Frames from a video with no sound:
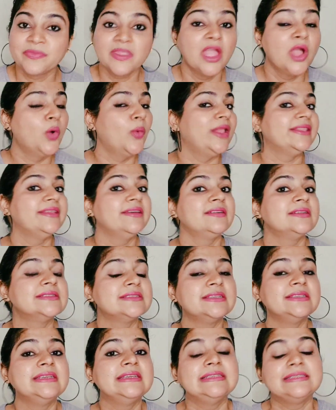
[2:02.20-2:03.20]
Well, there is a
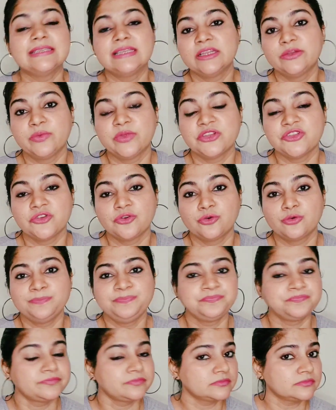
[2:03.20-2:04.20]
detailed video
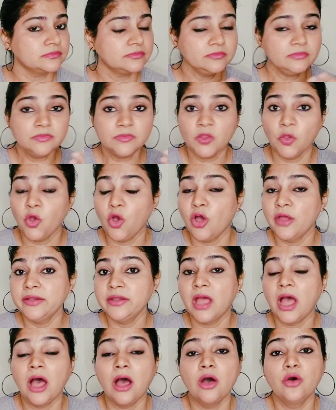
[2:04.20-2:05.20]
on
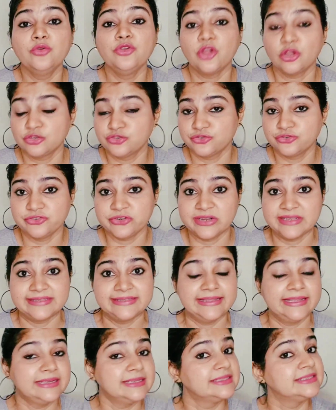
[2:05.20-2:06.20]
how not to
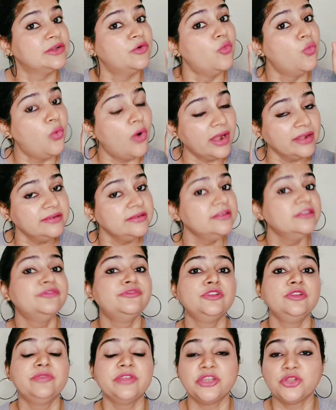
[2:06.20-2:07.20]
translate. It's a wonderful
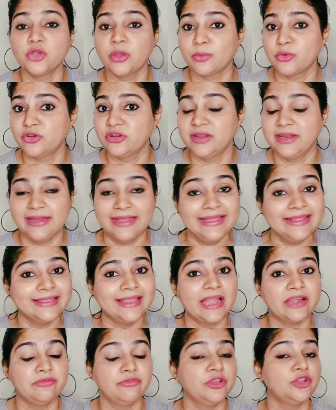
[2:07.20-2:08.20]
video. I'm going to link
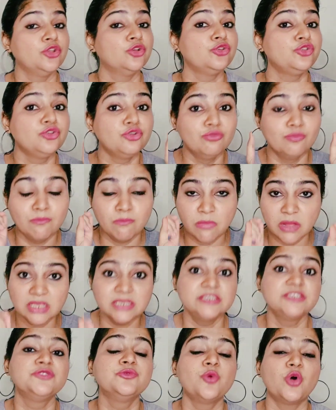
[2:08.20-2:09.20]
that video. You
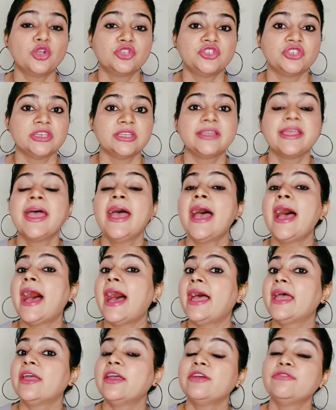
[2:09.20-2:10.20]
must watch it. I
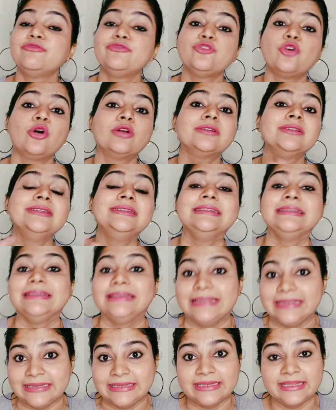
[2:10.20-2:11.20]
have talked in
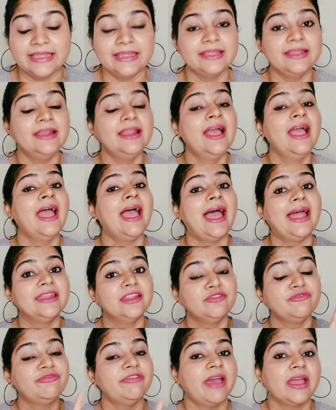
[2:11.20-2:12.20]
detail, and in
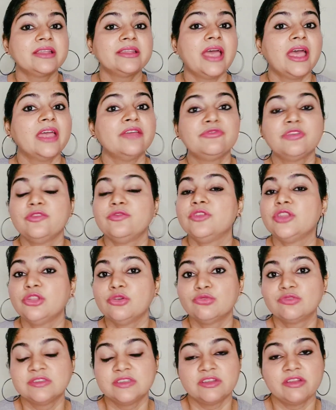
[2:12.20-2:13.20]
fact I have given you
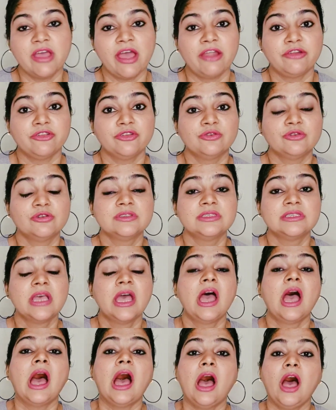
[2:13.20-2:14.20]
scenarios
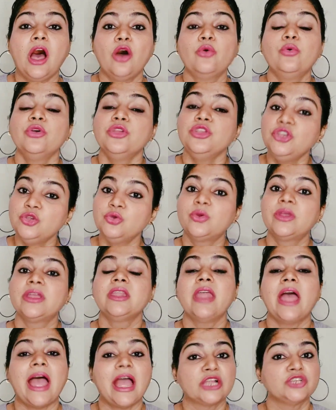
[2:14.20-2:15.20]
how you can
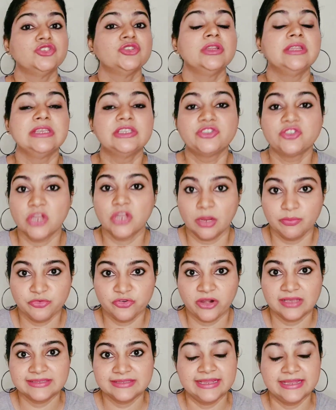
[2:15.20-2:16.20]
actually stop
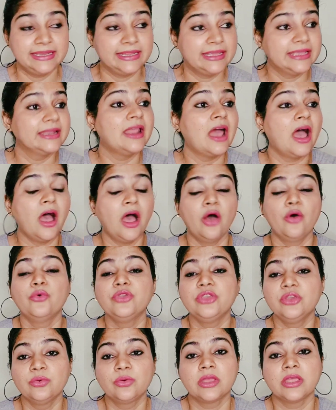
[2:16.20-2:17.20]
translating and how
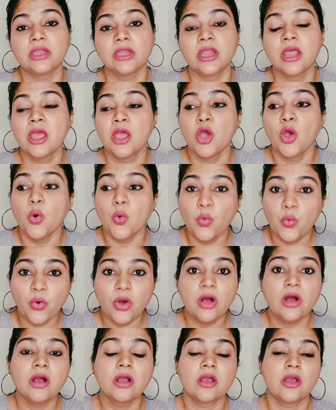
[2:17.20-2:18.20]
you can
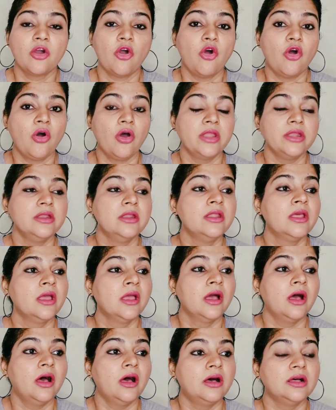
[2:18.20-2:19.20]
work on
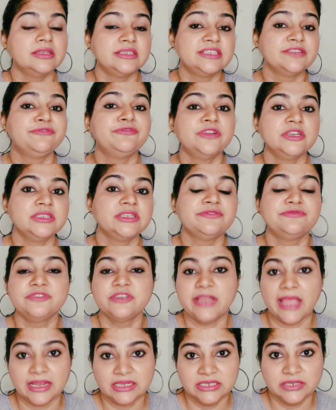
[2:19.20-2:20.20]
different
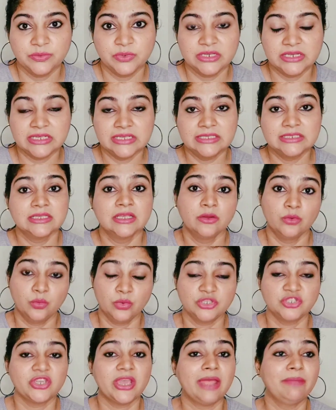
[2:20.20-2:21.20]
activities
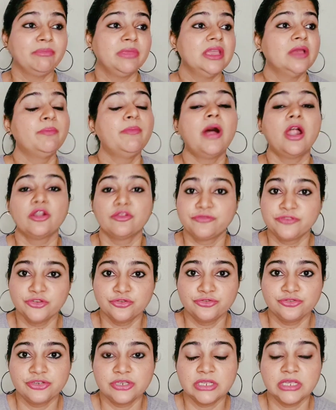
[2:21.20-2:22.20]
which can be a part of your
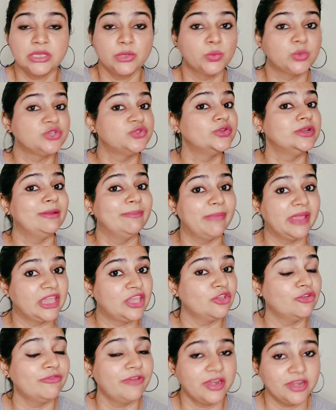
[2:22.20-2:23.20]
routine, which will make
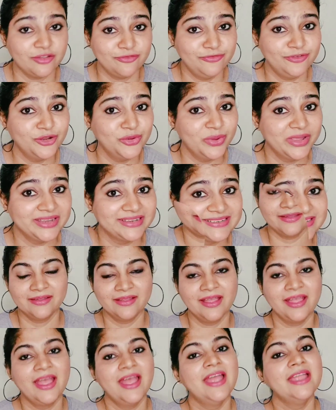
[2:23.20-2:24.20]
you very fluent.
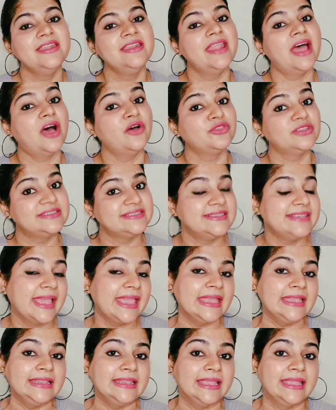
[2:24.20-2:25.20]
Now the
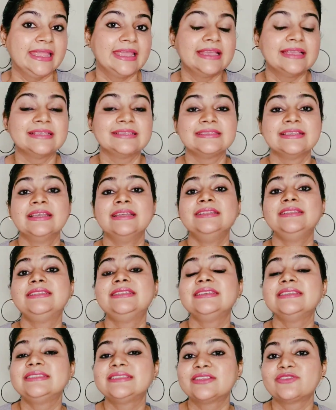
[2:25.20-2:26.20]
second thing is
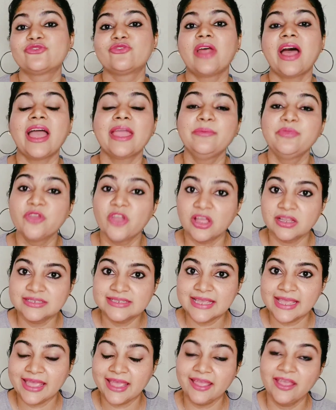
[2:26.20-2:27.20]
describe your
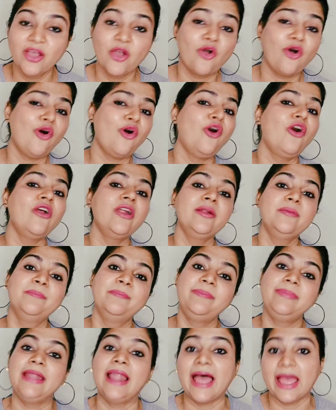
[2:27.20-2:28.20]
day or
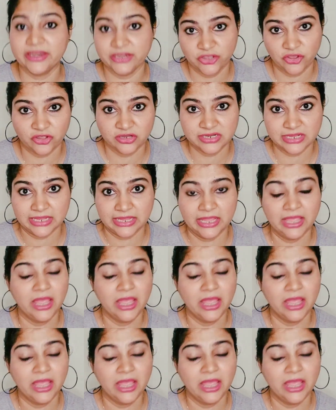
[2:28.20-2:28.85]
plan your day.